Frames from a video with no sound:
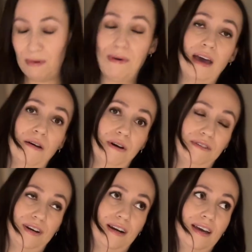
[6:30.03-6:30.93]

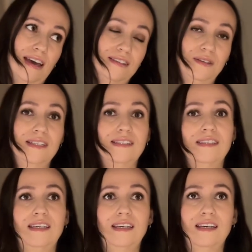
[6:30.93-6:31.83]
However, as you can
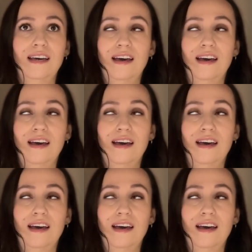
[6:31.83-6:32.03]
see